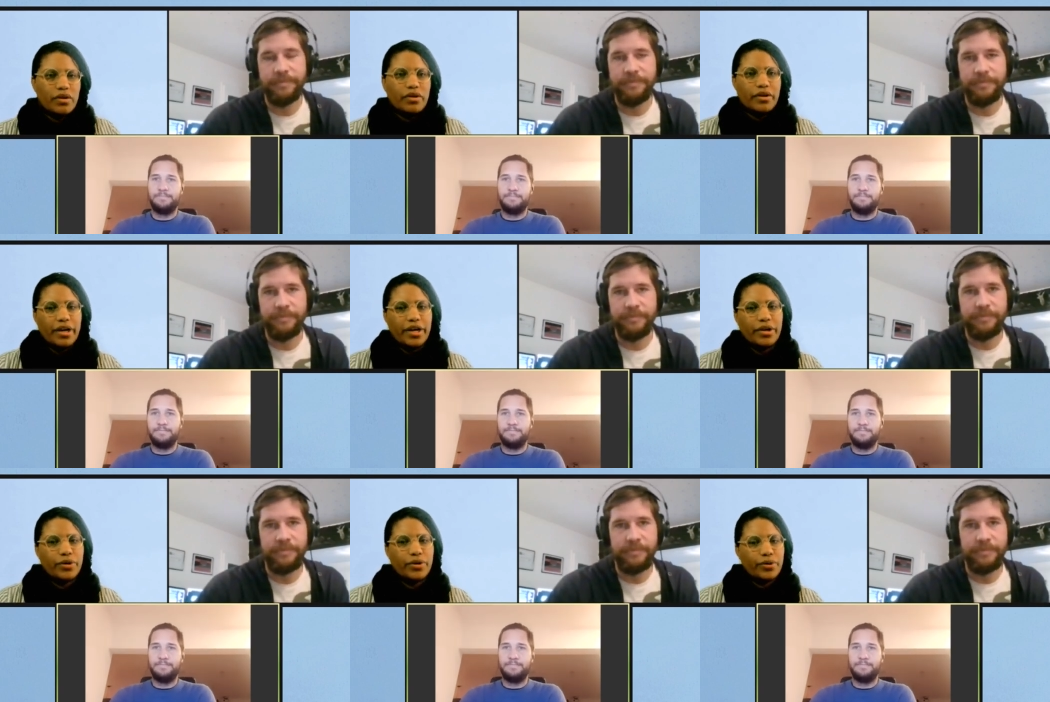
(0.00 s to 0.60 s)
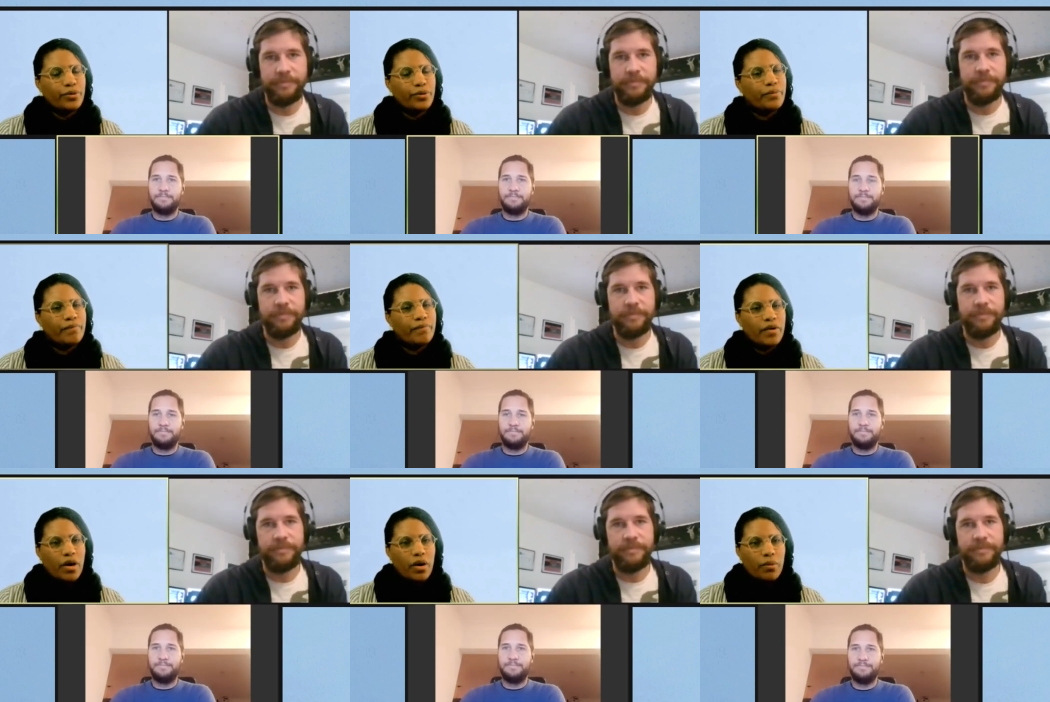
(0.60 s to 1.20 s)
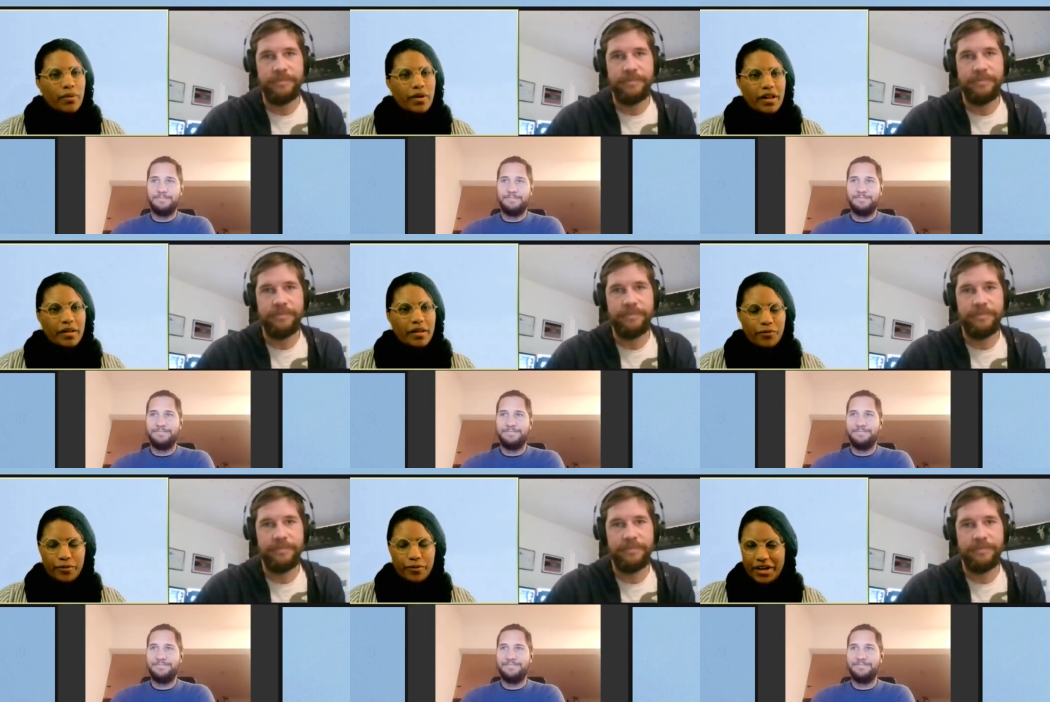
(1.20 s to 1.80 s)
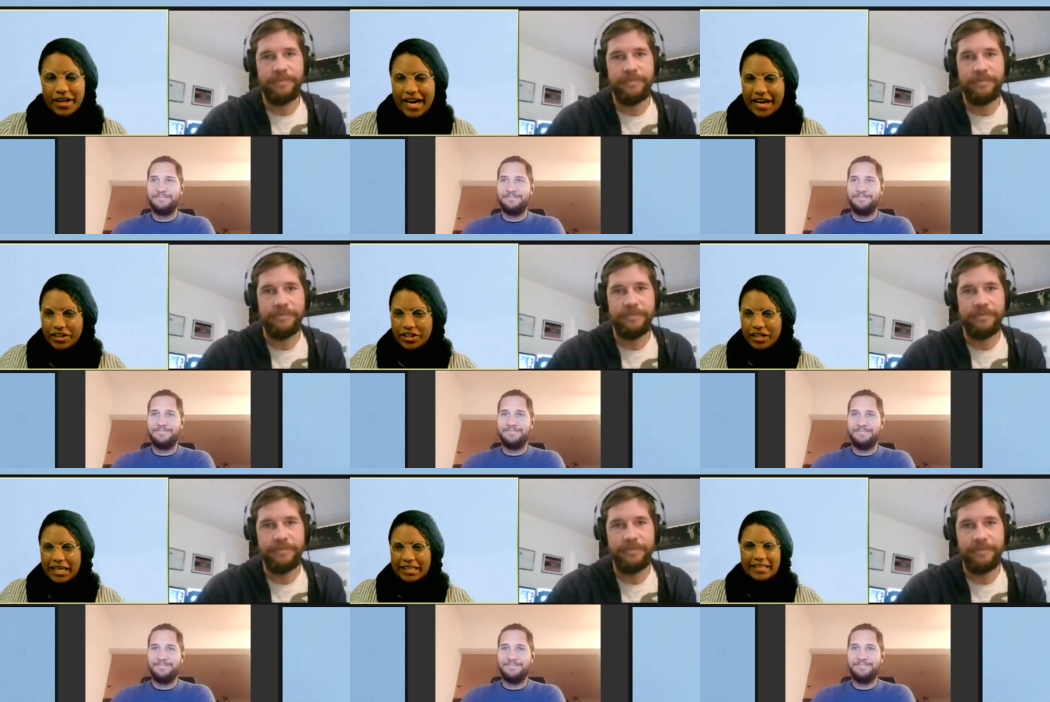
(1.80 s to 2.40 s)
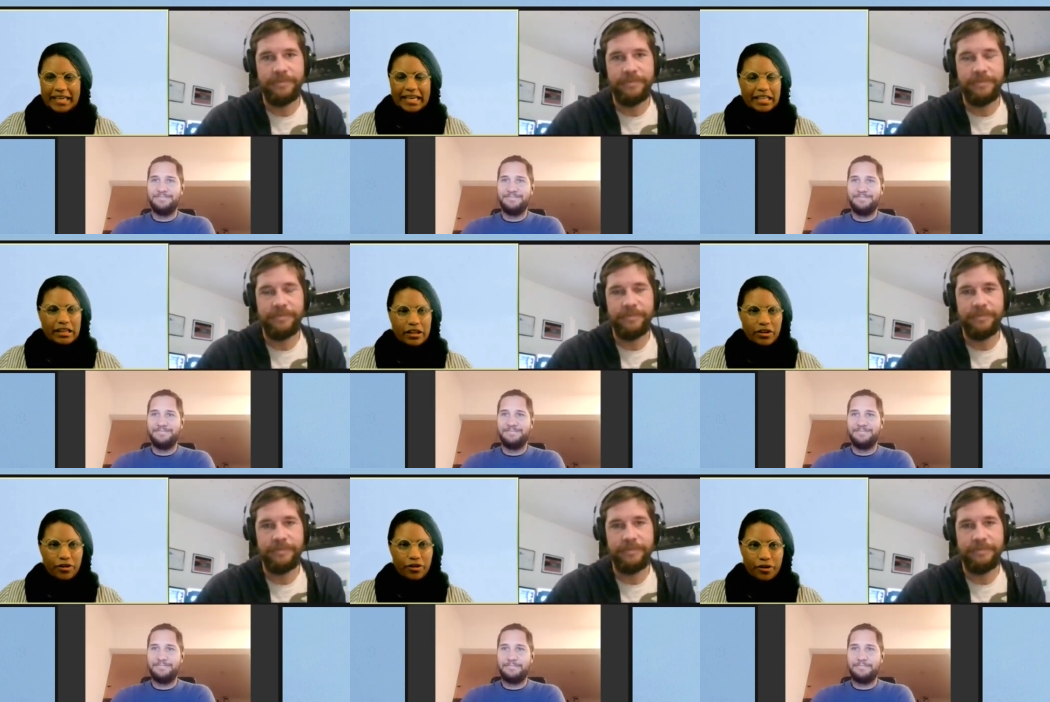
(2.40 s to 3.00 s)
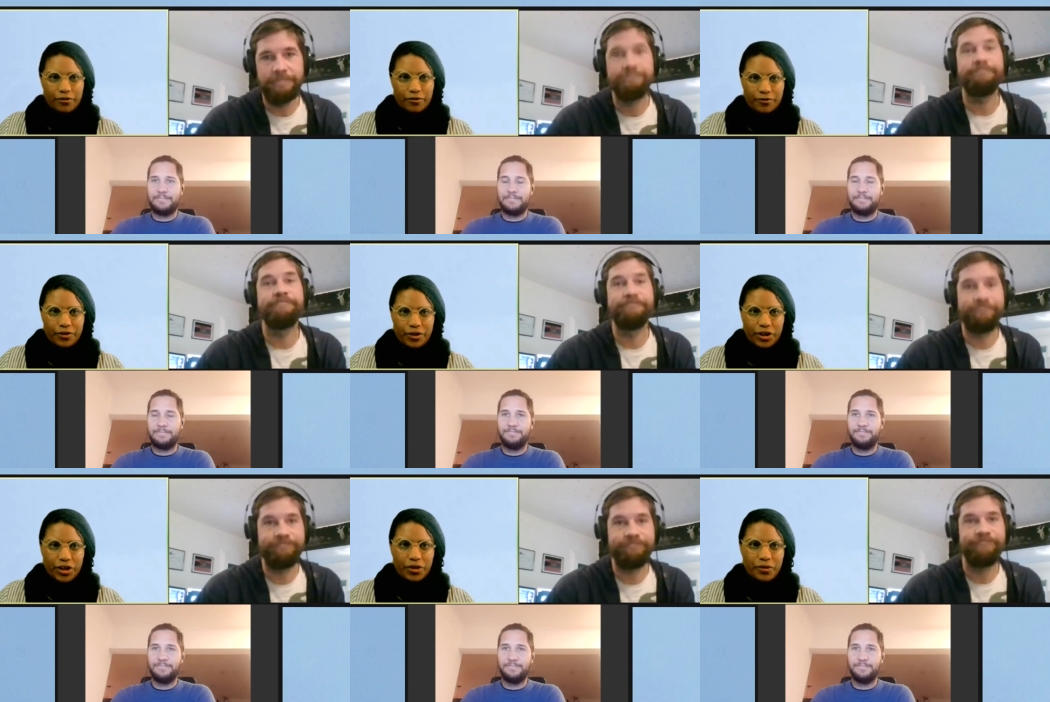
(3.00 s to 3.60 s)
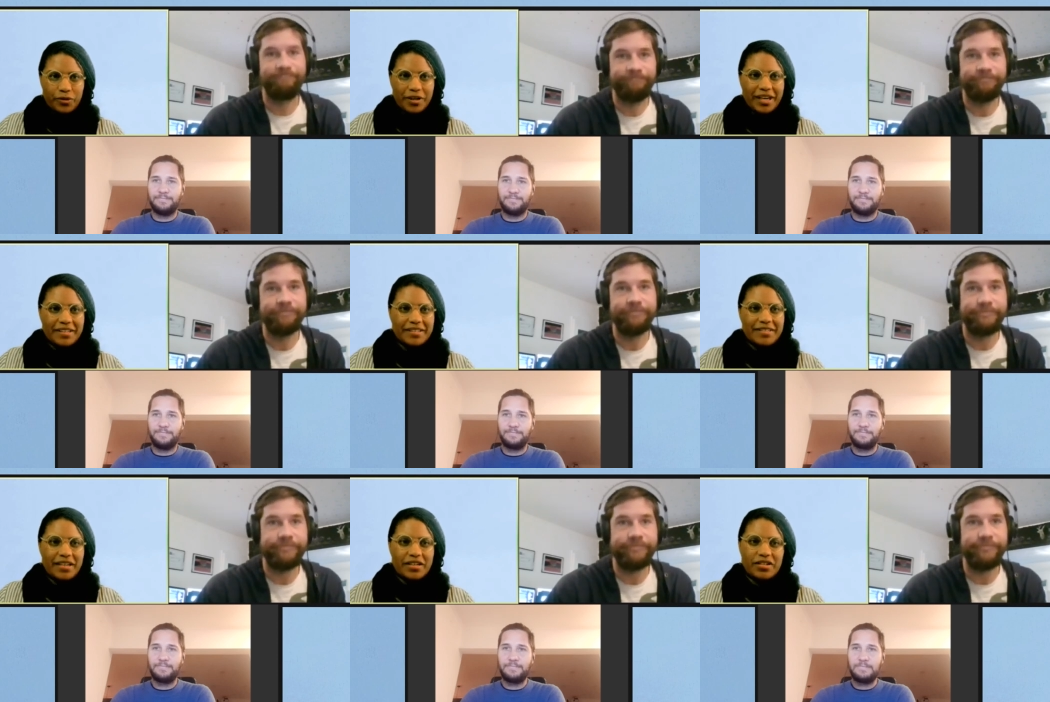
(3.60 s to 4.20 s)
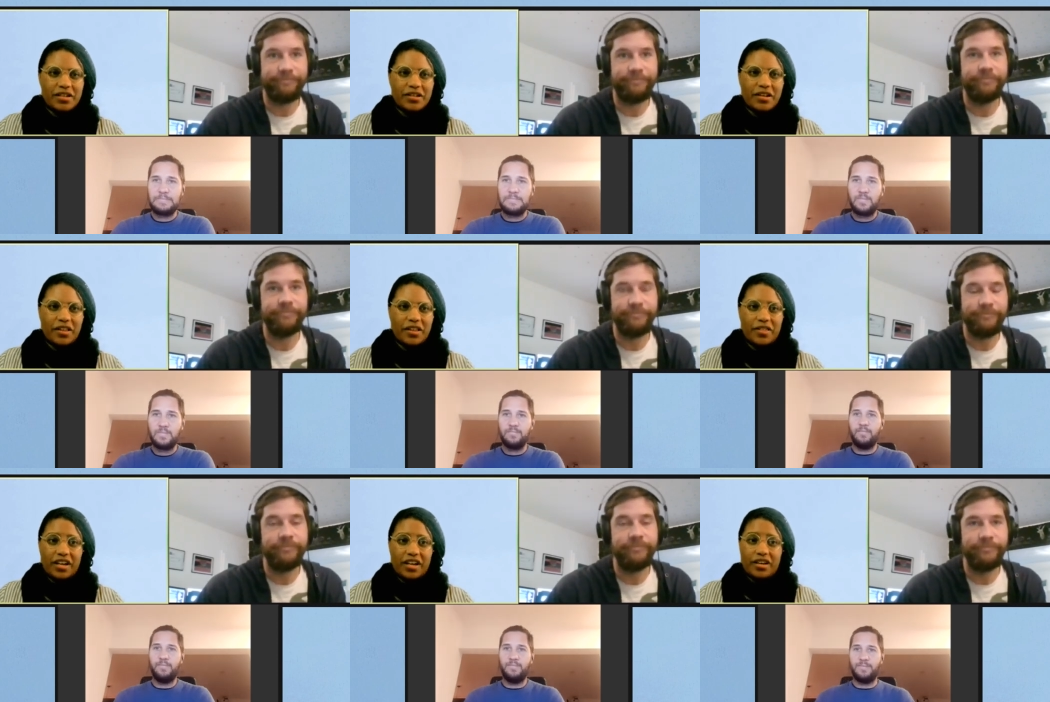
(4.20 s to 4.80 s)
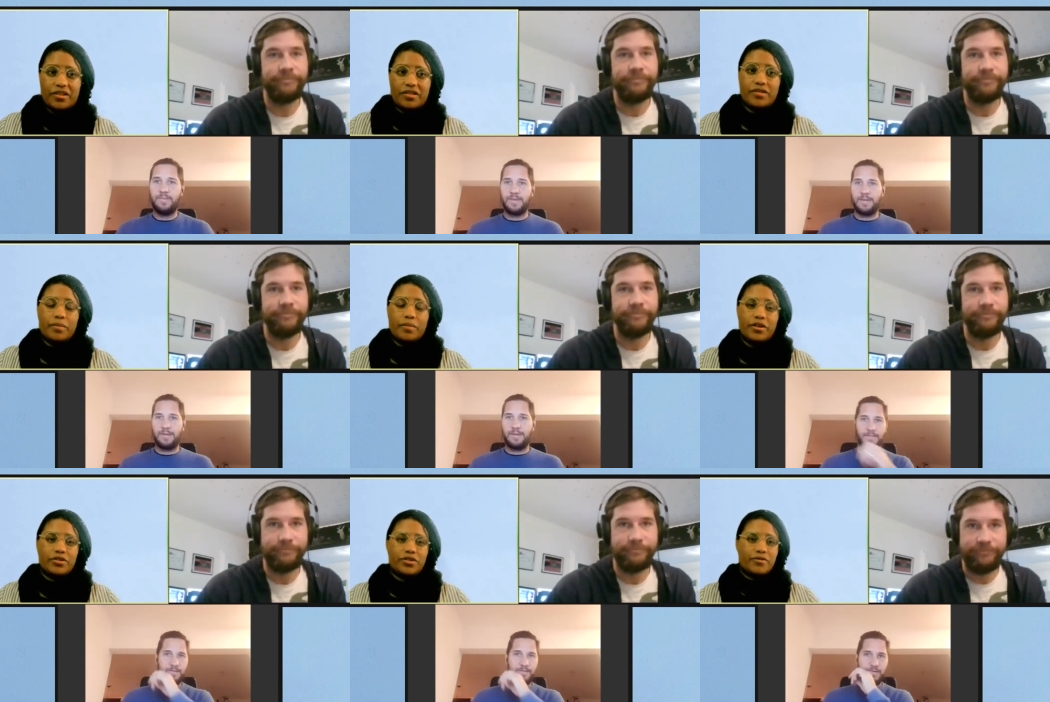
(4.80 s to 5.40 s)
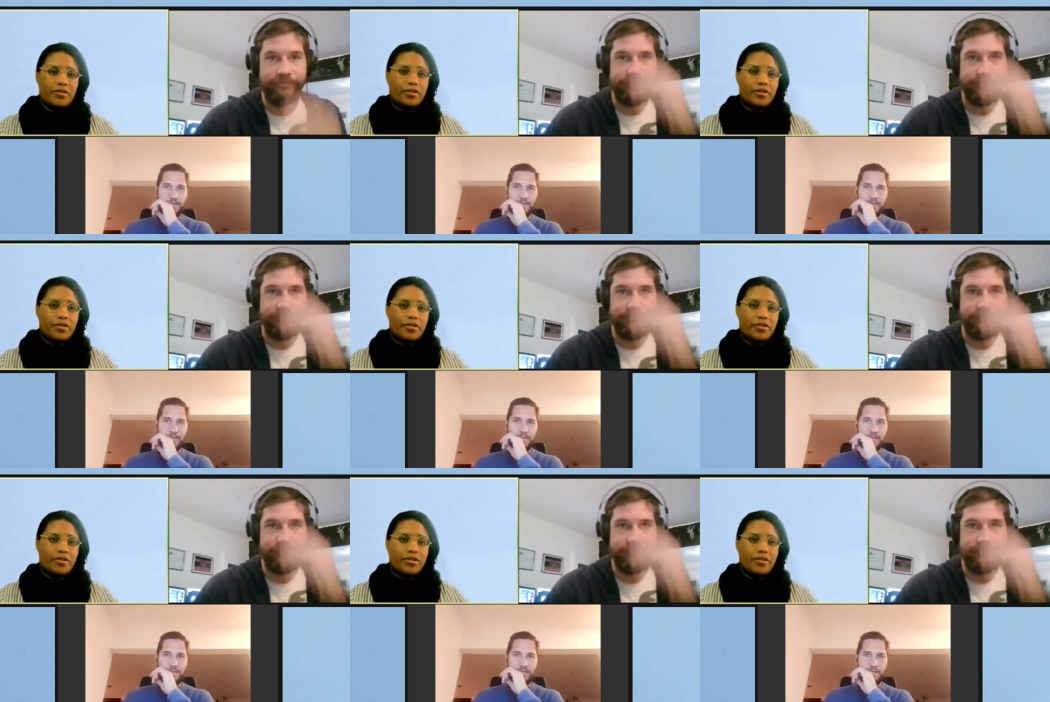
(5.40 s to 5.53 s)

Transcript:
Speaker 1: Okay, cool. Well, we're actually at the end of the Q&A session. Thank you so much